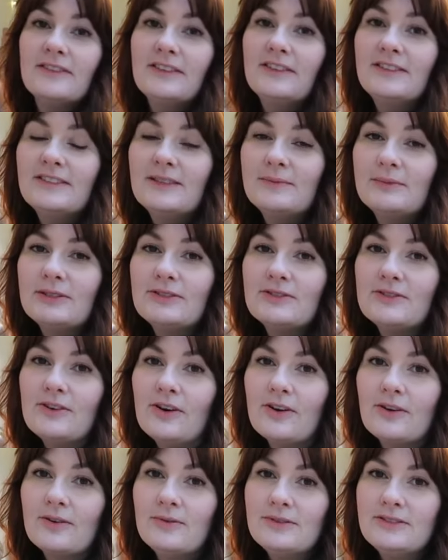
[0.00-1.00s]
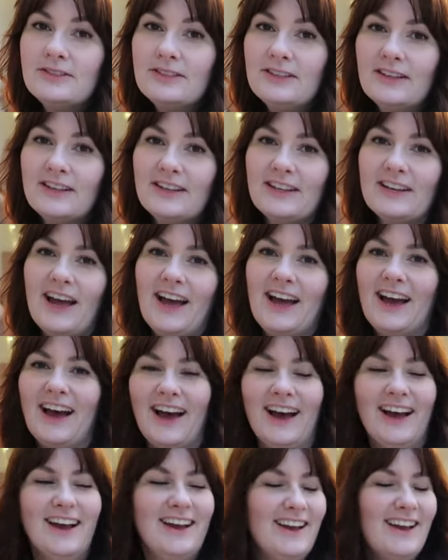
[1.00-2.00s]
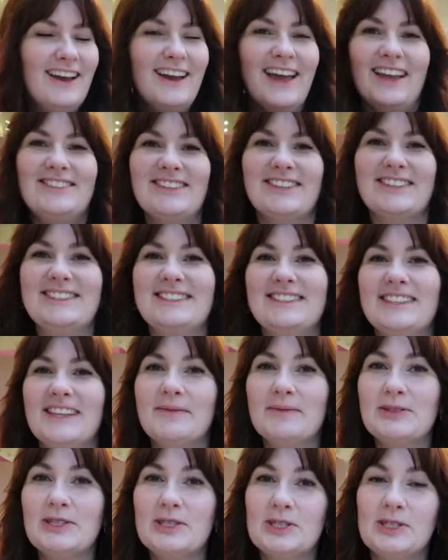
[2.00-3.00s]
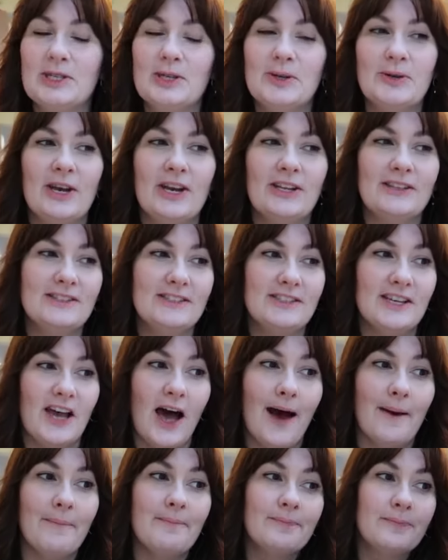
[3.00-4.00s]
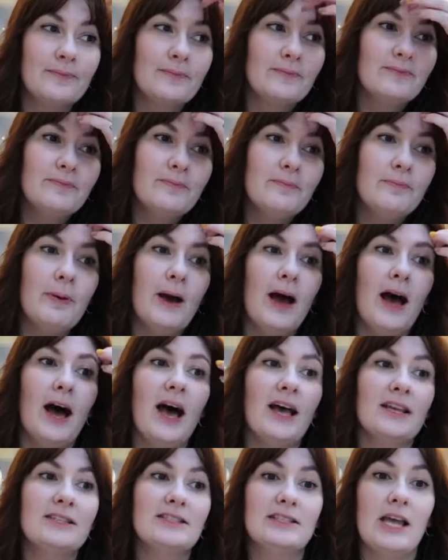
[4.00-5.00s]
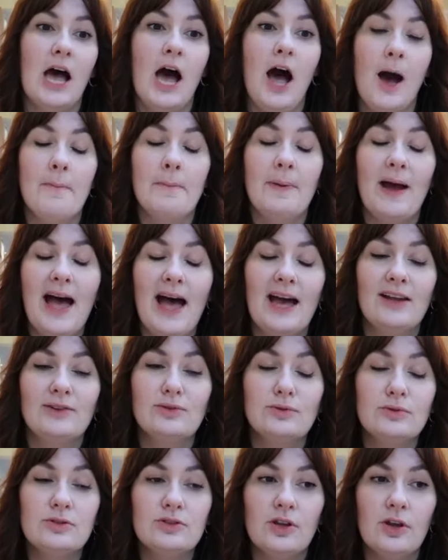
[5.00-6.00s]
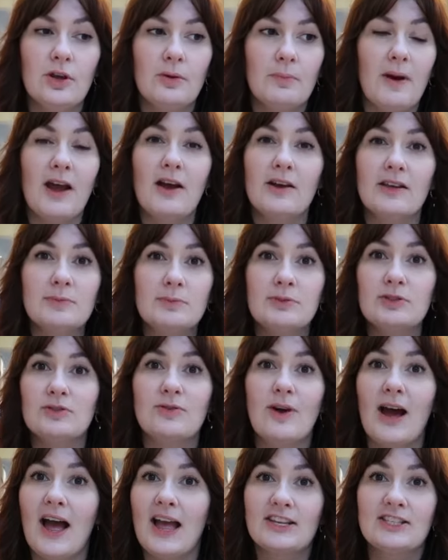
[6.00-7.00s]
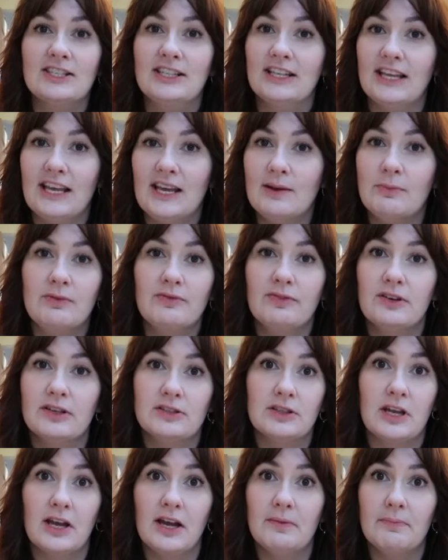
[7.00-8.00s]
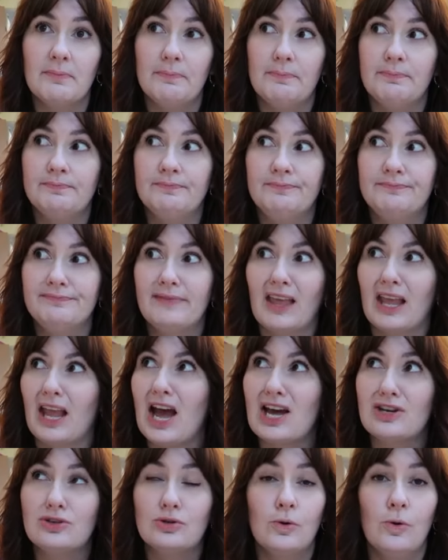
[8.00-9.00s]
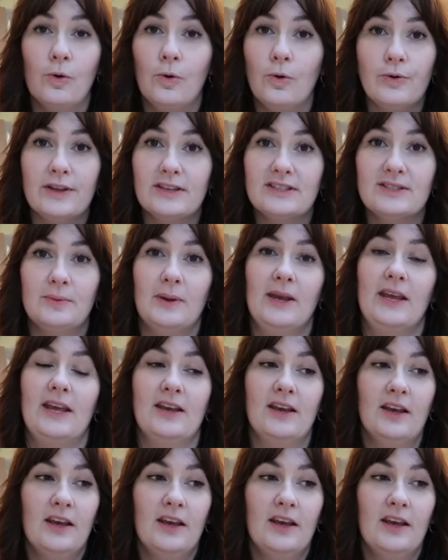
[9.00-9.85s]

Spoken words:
You see my dog? What's he looking at? It just seems too good to pass up. And also, my husband's not actually eating with us like at all this week,